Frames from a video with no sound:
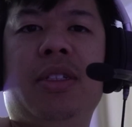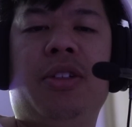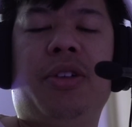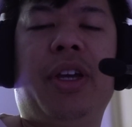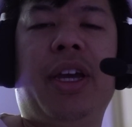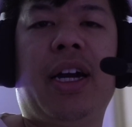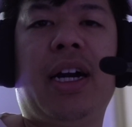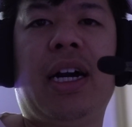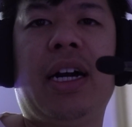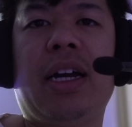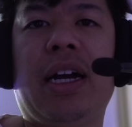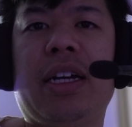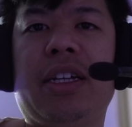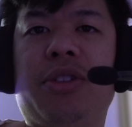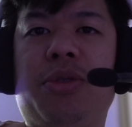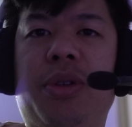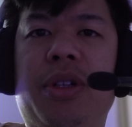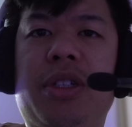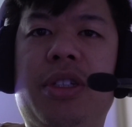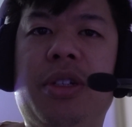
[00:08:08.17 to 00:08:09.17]
So yeah, I
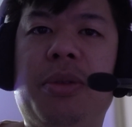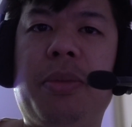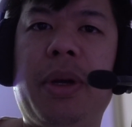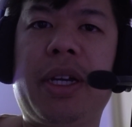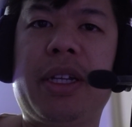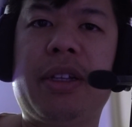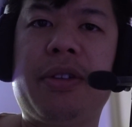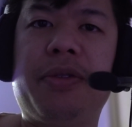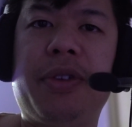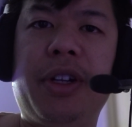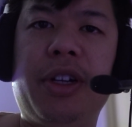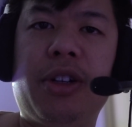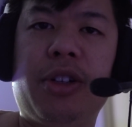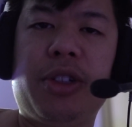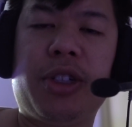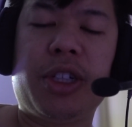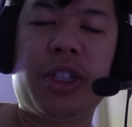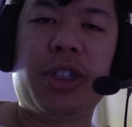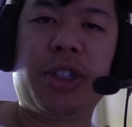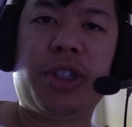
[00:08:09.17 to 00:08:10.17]
just wanted to make this video
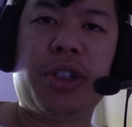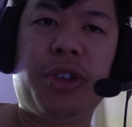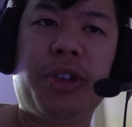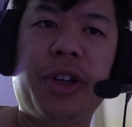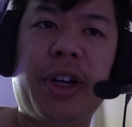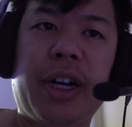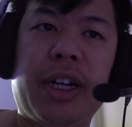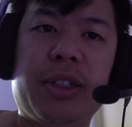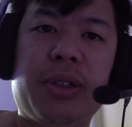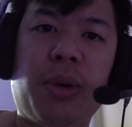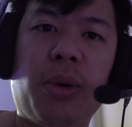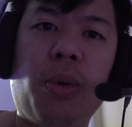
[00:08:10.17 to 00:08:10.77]
just to show you guys